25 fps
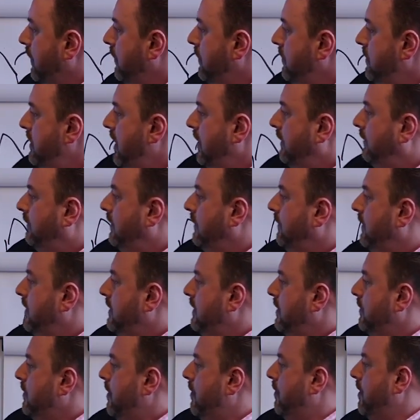Next event
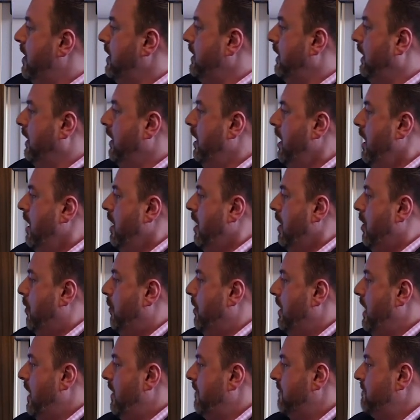that we're running,
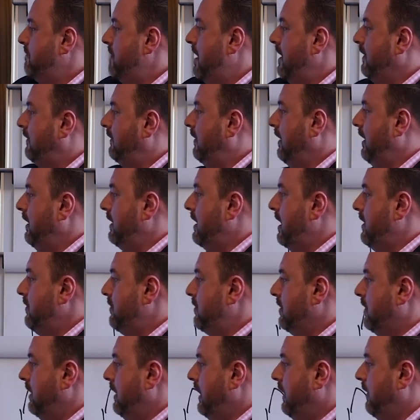we have Martine
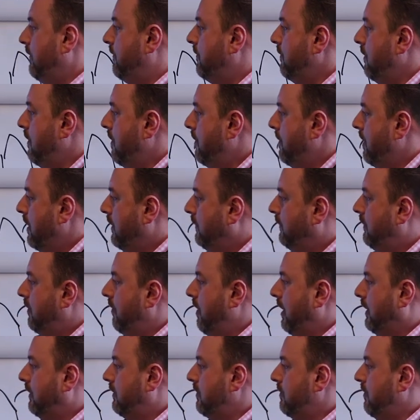Angelique from
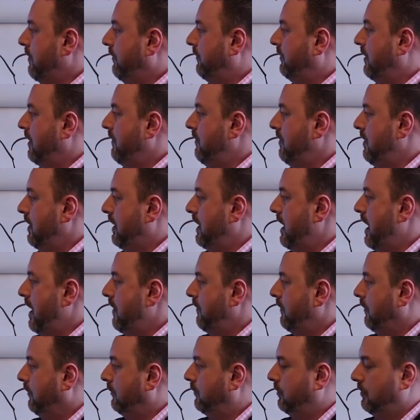Director of Savvy
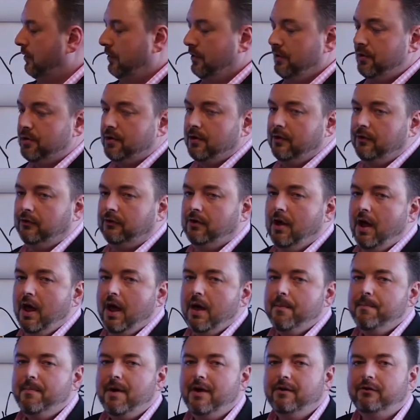Accounting Solutions.
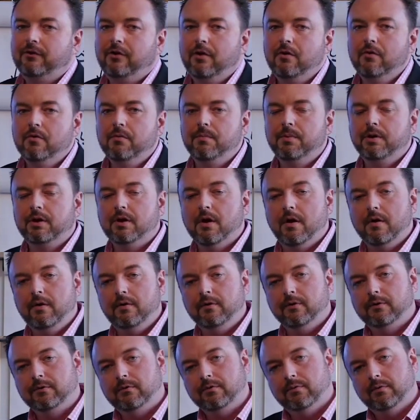Martine will be
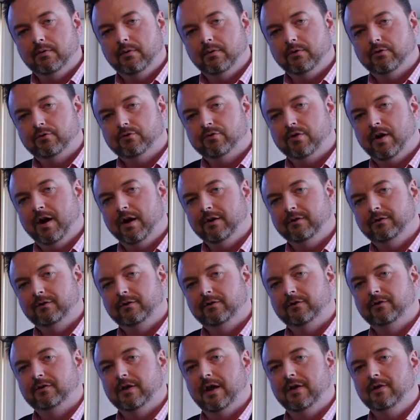going through
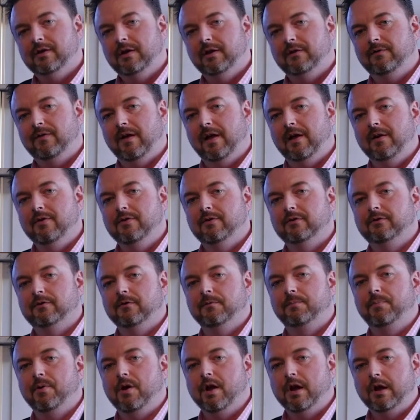trusts and the advantages
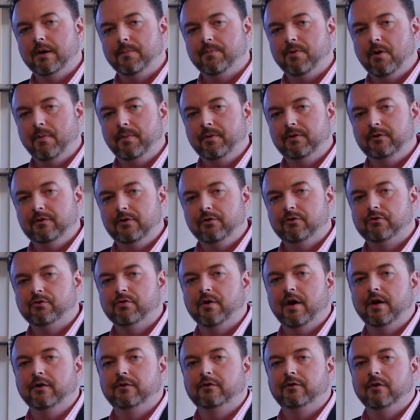of buying properties in
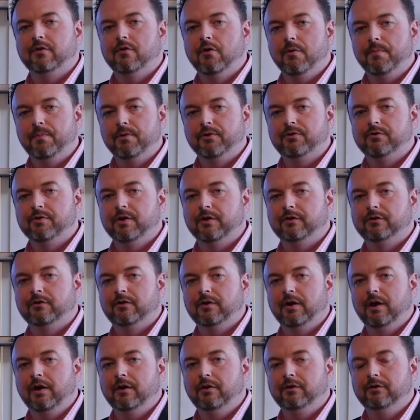trust, corporate
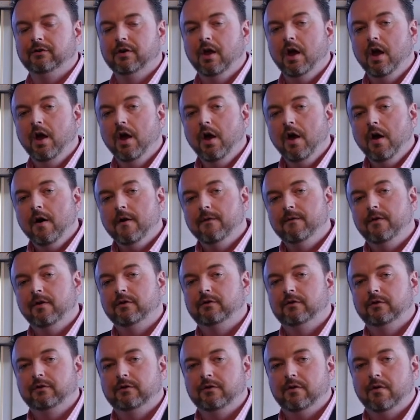trustees
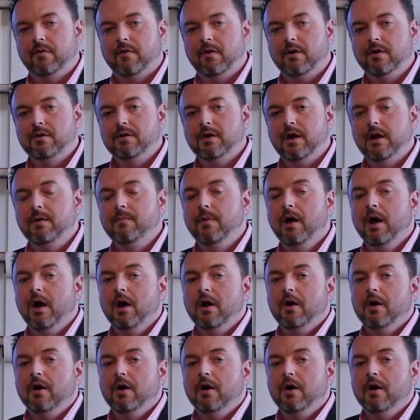versus your own name.